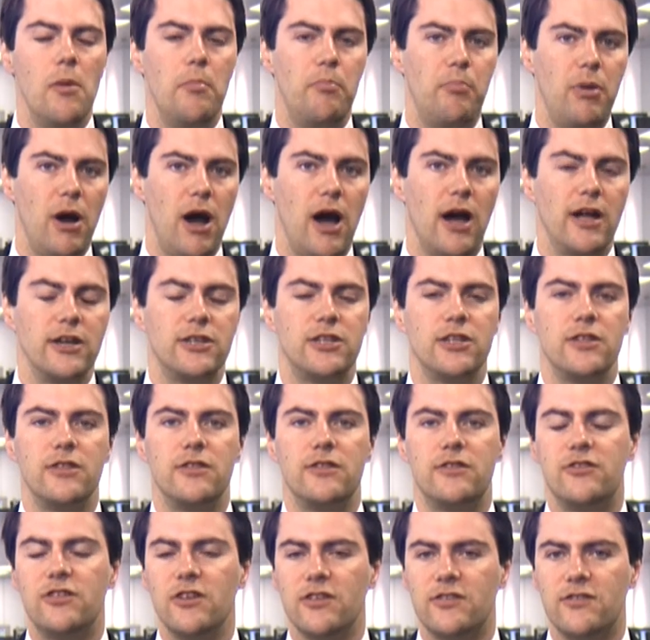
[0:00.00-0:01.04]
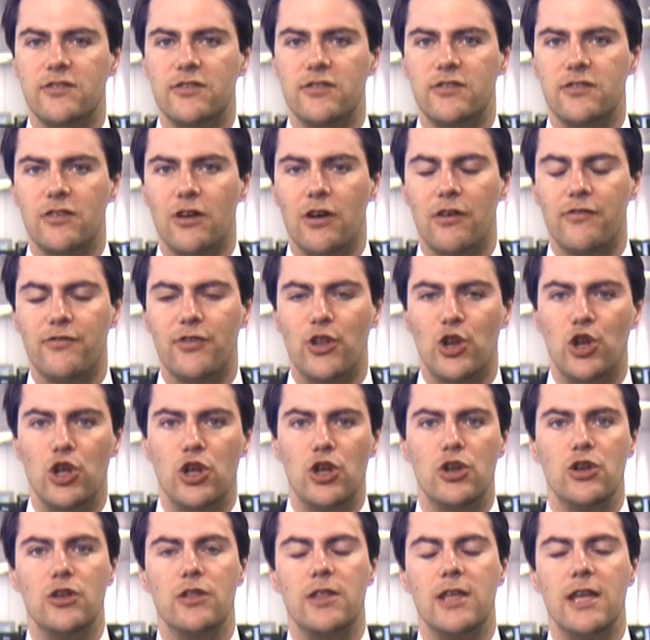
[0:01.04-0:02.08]
But just this
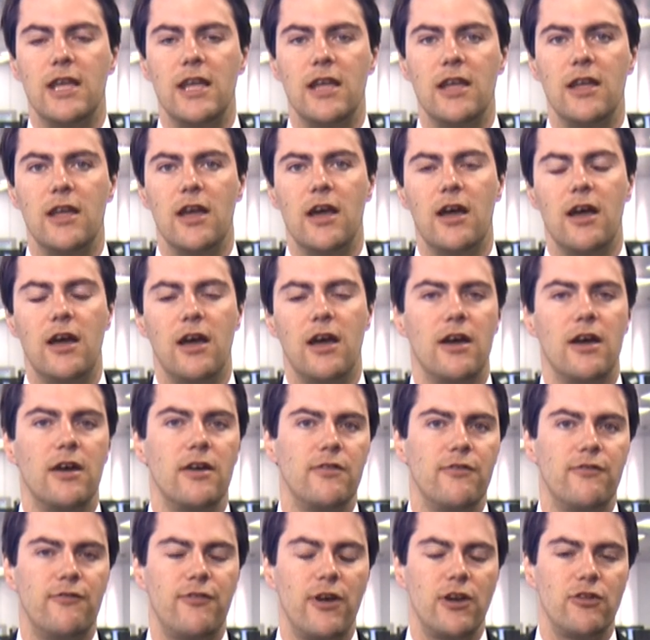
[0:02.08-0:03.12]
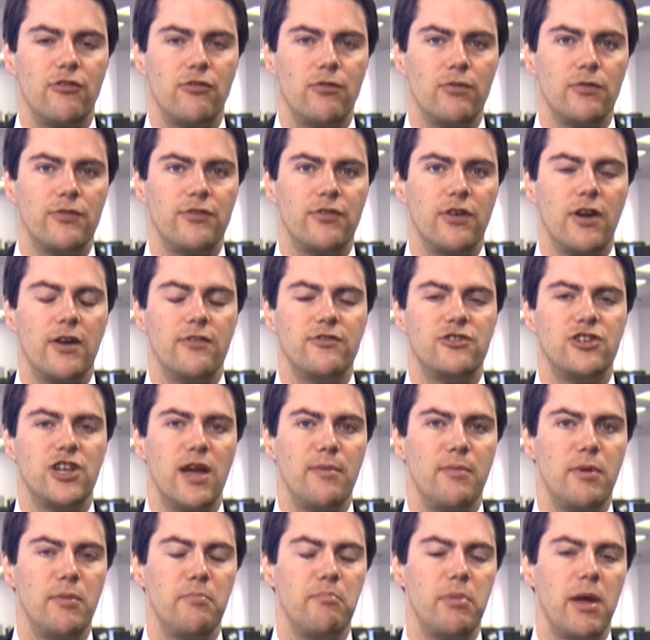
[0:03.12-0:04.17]
afternoon the Federal Reserve
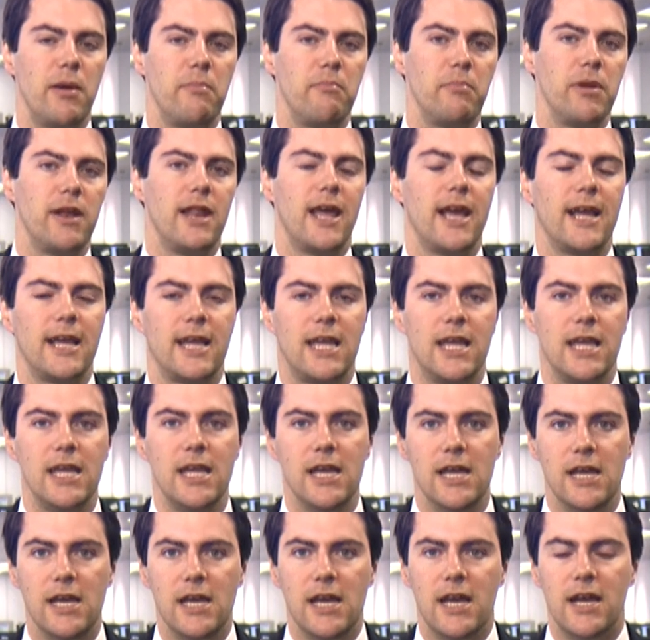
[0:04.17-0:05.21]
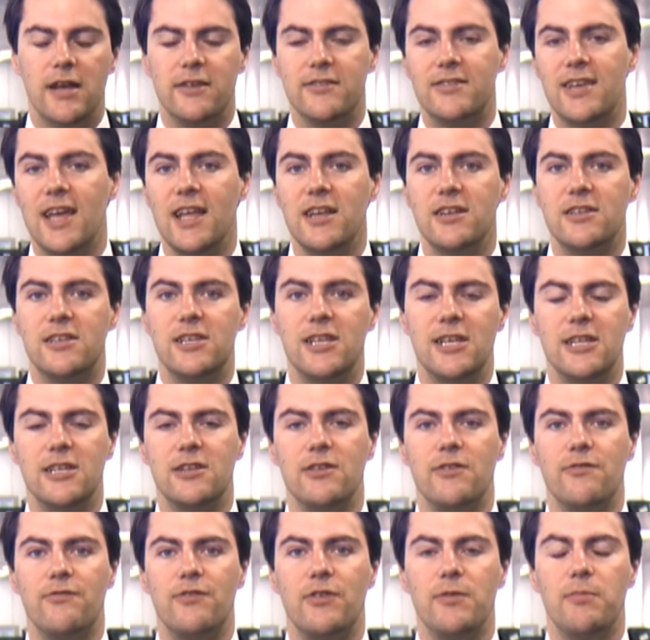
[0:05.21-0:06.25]
Chairman Ben Bernanke has hinted
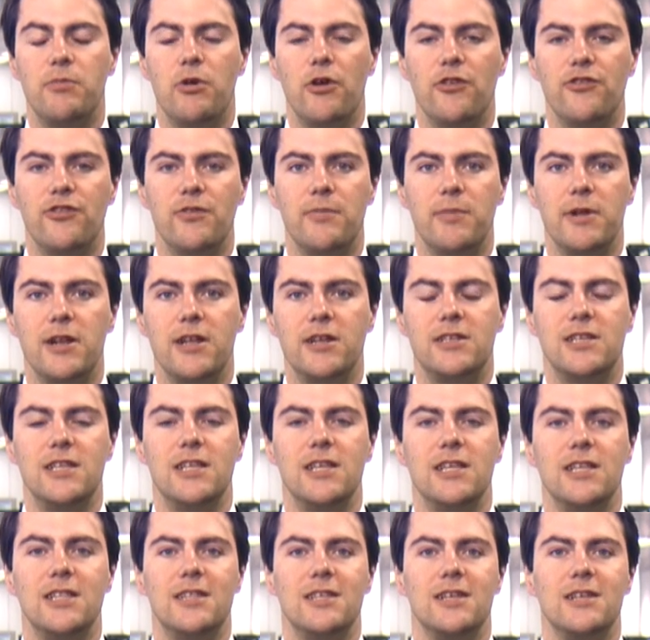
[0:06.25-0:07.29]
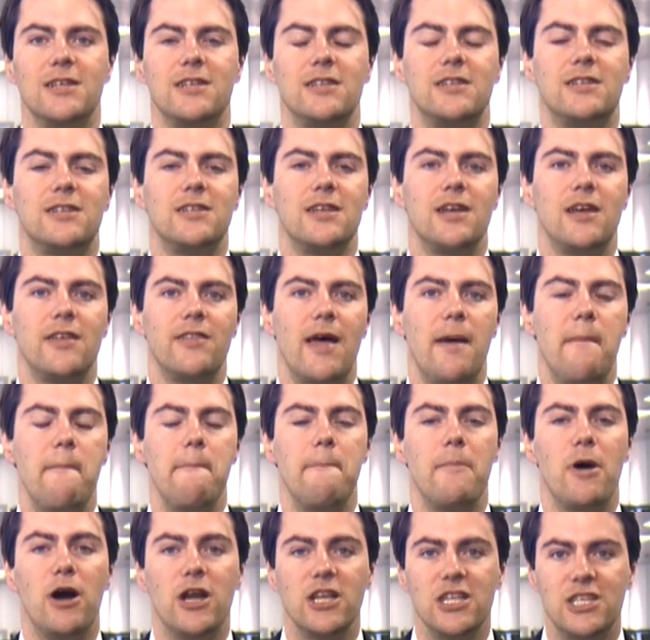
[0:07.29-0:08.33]
of the possibility that there
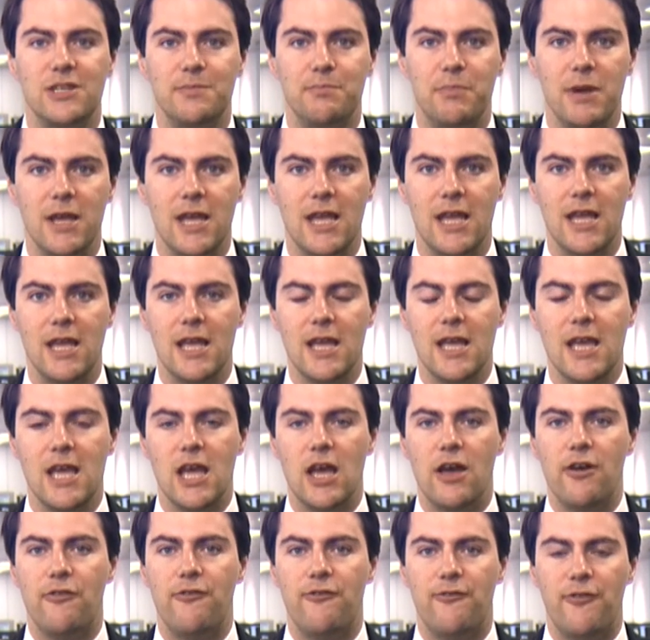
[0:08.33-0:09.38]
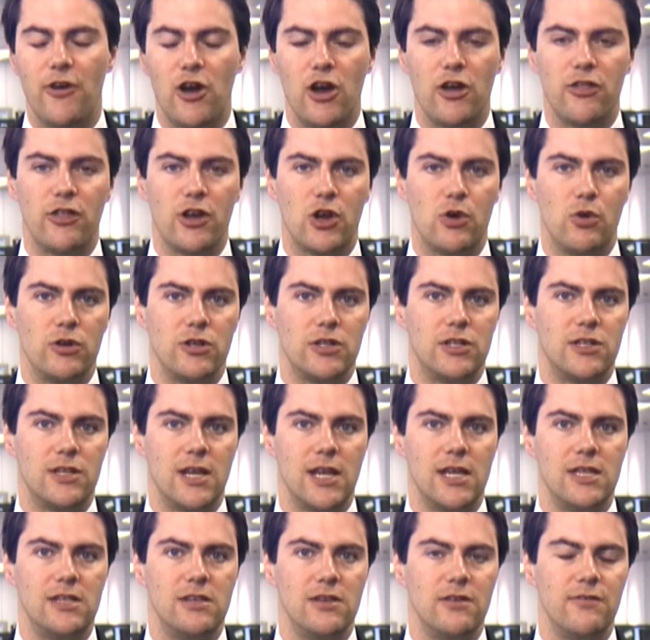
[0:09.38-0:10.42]
might be further
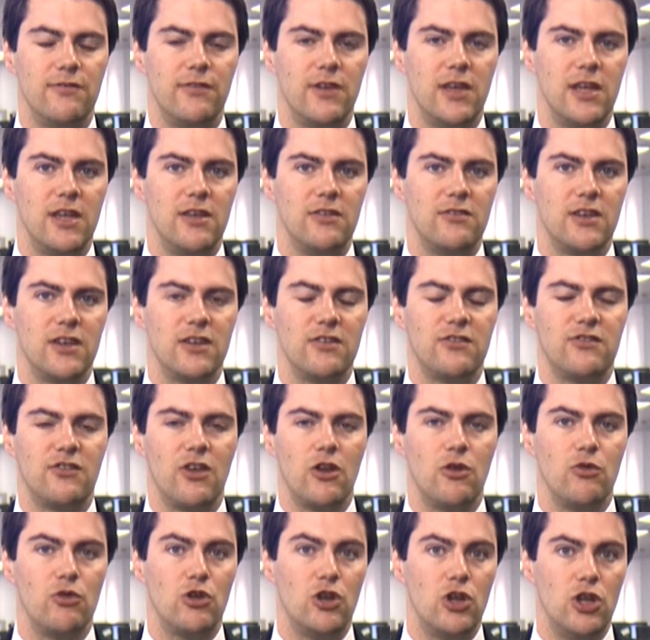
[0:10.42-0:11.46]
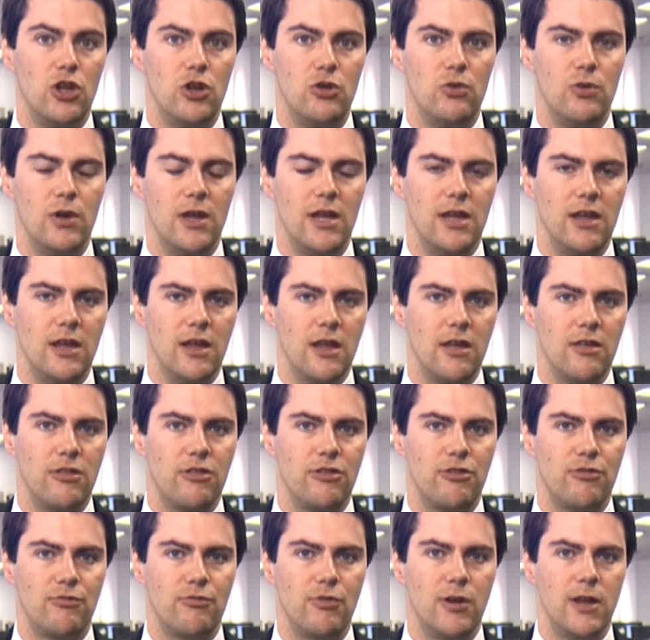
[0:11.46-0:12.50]
quantitative easing, so
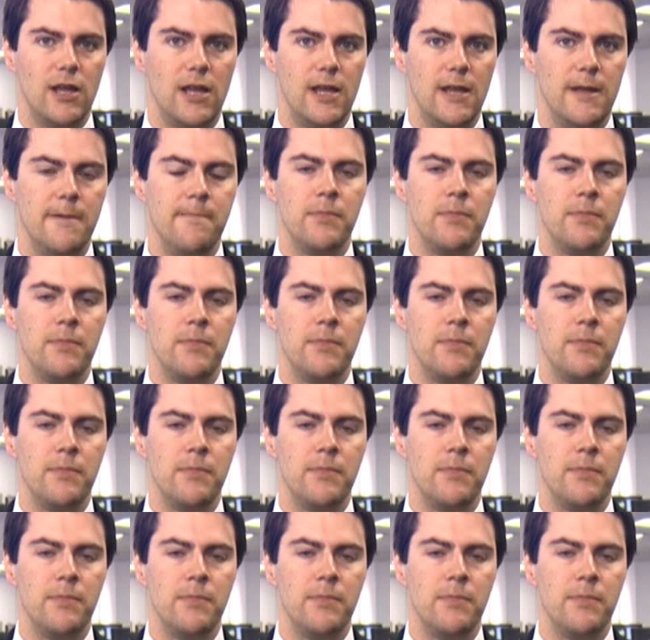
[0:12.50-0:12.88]
QE3,